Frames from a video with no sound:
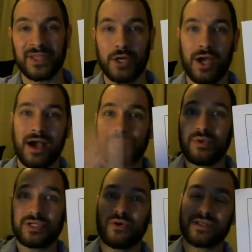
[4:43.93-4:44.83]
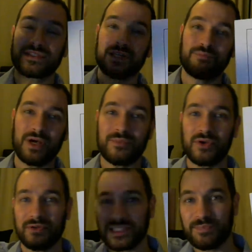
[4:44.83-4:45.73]
Ah, Bitcoin's in a
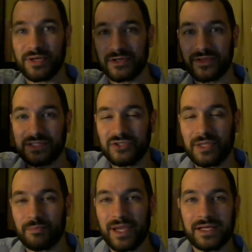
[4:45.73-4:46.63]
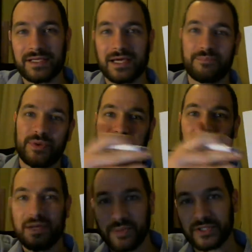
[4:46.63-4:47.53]
bubble. It's bigger than Tulipmania.
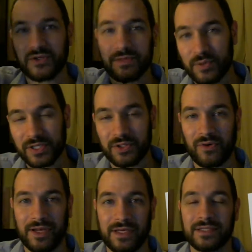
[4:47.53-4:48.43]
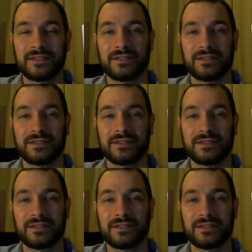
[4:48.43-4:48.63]
Bitcoin, Bitcoin, Bitcoin.